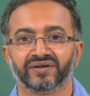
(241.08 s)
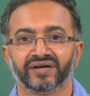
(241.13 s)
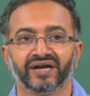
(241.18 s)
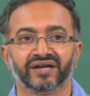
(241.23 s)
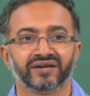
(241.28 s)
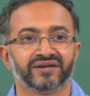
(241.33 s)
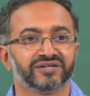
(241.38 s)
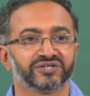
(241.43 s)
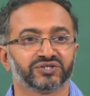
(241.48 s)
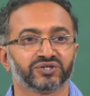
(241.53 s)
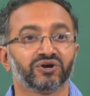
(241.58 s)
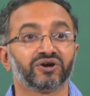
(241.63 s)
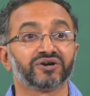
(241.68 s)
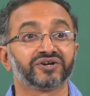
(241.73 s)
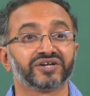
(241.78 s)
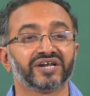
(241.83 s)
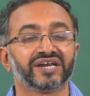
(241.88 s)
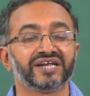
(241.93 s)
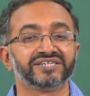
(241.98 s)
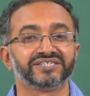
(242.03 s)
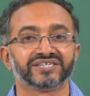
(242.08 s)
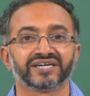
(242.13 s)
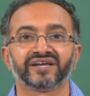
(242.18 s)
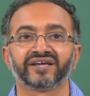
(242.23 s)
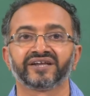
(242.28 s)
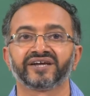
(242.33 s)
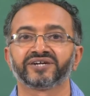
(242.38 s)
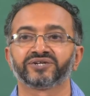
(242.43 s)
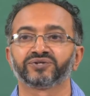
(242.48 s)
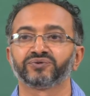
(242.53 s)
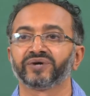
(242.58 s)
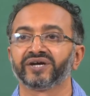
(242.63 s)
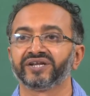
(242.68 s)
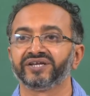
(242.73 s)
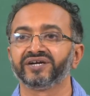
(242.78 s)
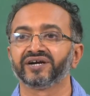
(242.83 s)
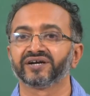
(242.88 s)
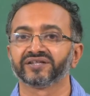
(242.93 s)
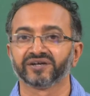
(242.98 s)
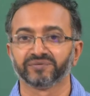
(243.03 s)
and it is not really generic to
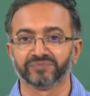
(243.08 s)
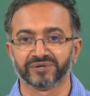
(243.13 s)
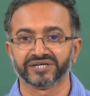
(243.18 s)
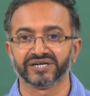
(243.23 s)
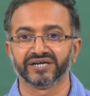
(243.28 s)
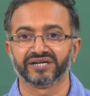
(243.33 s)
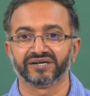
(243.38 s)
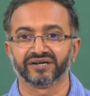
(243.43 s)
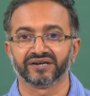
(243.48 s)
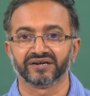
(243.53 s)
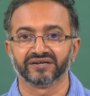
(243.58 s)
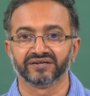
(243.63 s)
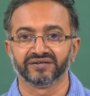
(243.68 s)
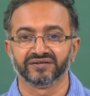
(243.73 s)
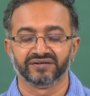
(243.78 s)
any other material.